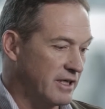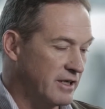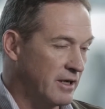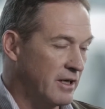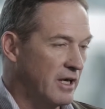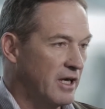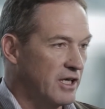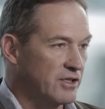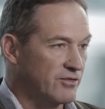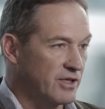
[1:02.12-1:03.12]
tenure
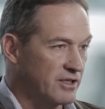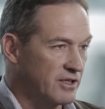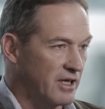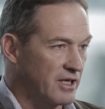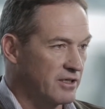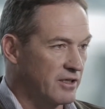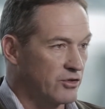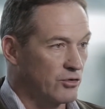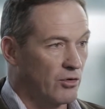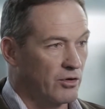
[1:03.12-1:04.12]
is of such a nature
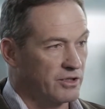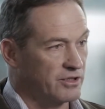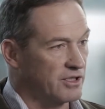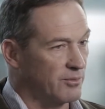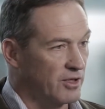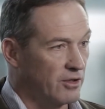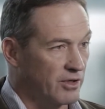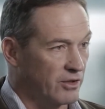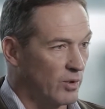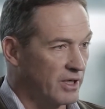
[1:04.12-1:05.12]
that you can't just simply
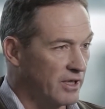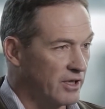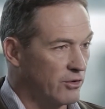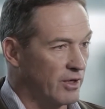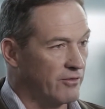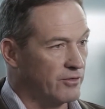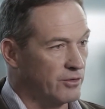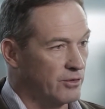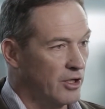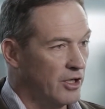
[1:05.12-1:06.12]
look at 1 year. You have
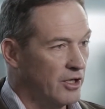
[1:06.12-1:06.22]
to